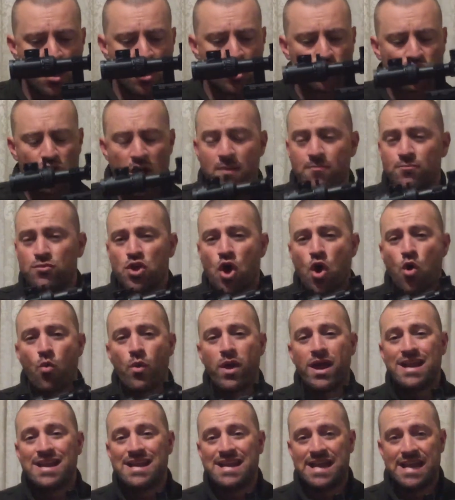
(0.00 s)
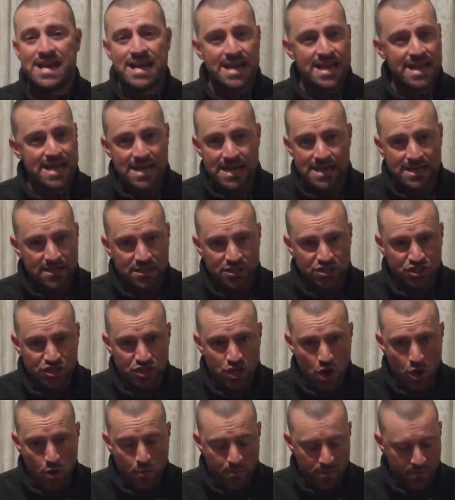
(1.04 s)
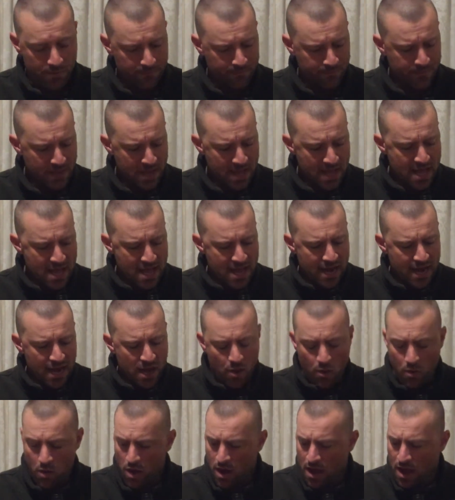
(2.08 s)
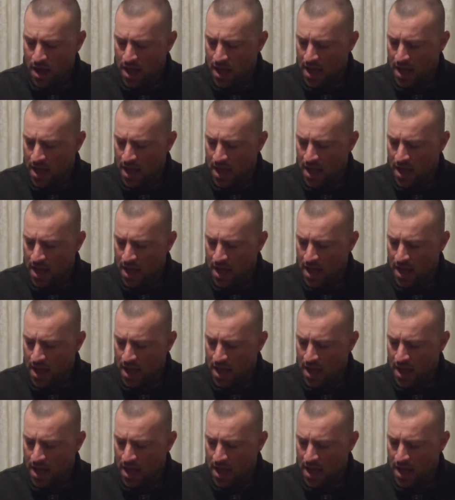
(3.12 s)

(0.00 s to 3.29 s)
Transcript: So I'm nowhere near the scope. Now